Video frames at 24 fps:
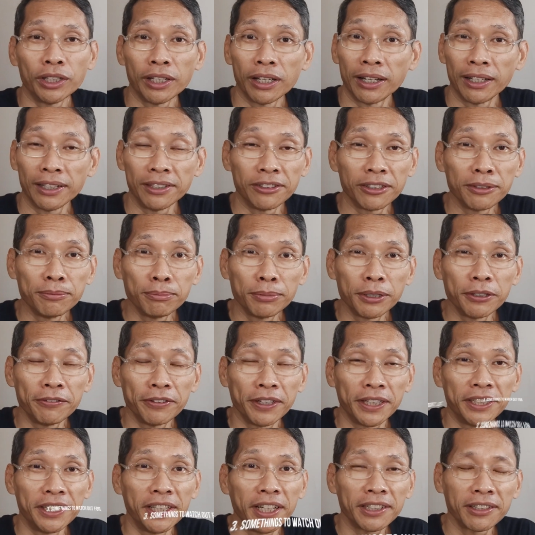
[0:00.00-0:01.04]
yeah, isn't
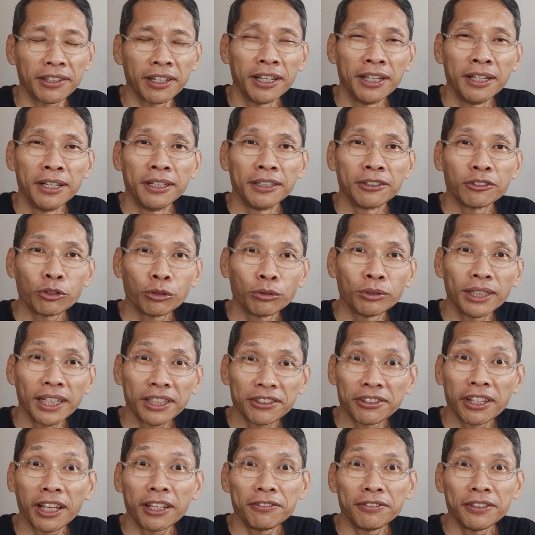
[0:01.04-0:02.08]
perfect yet. So
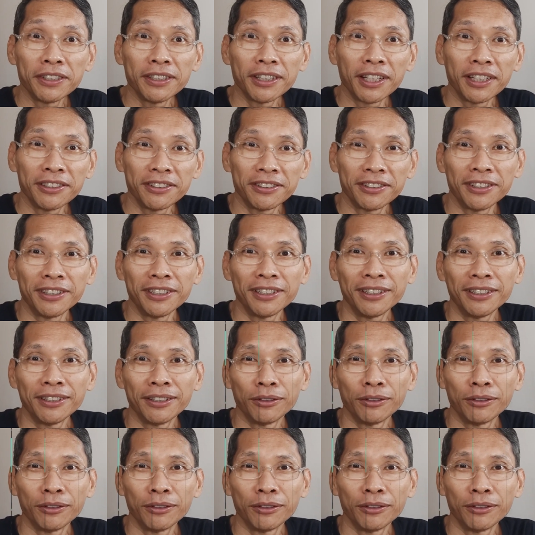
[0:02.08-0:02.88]
let's dive in and see